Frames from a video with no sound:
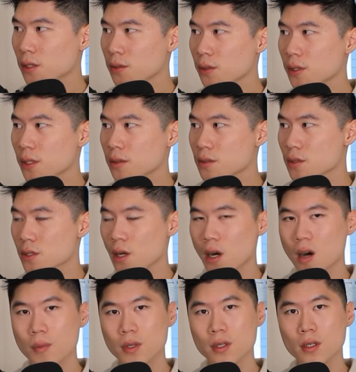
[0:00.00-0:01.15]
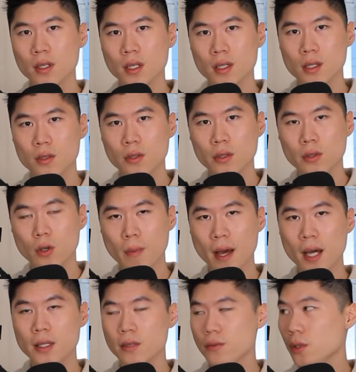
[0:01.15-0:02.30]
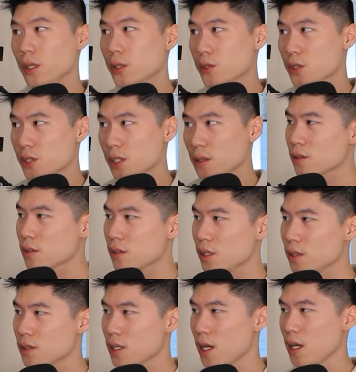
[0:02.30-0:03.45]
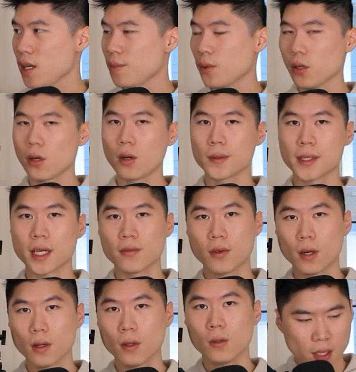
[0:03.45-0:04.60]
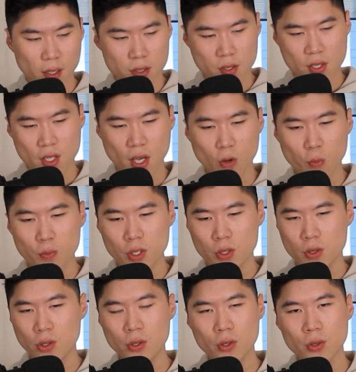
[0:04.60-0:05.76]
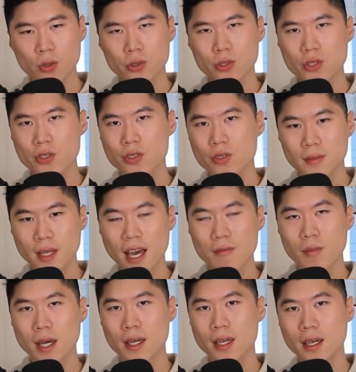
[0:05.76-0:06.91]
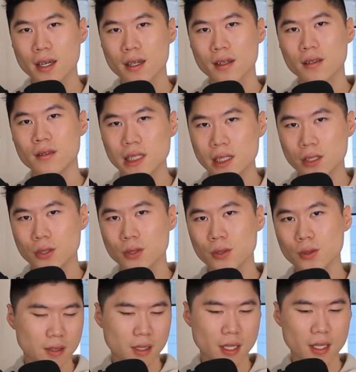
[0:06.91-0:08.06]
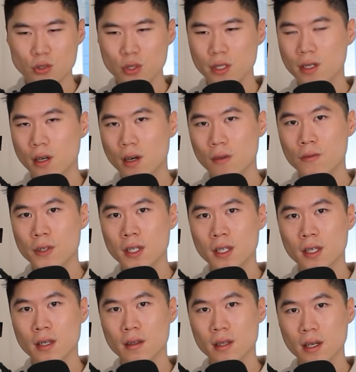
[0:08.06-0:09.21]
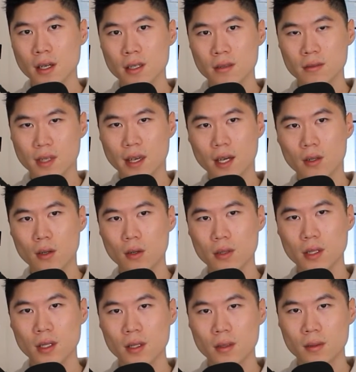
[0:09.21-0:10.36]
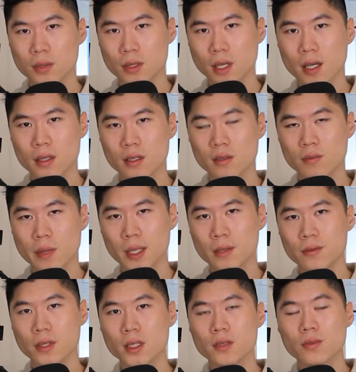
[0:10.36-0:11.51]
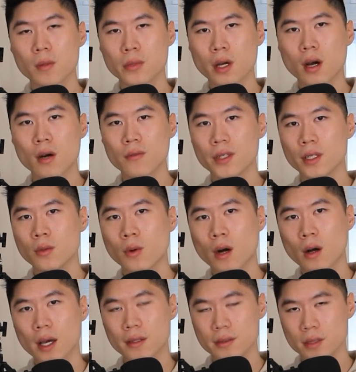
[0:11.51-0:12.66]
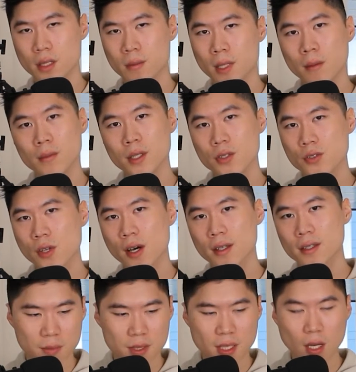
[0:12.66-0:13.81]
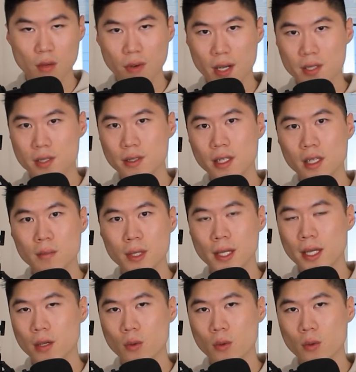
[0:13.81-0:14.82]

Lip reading: and you can just copy it onto your notepad if you're interested. It's a protocol that I follow, and this helped me to just have my cake and eat it too. I drink coffee and I get all the productive benefits from coffee, while at the same time does not sacrifice sleep in any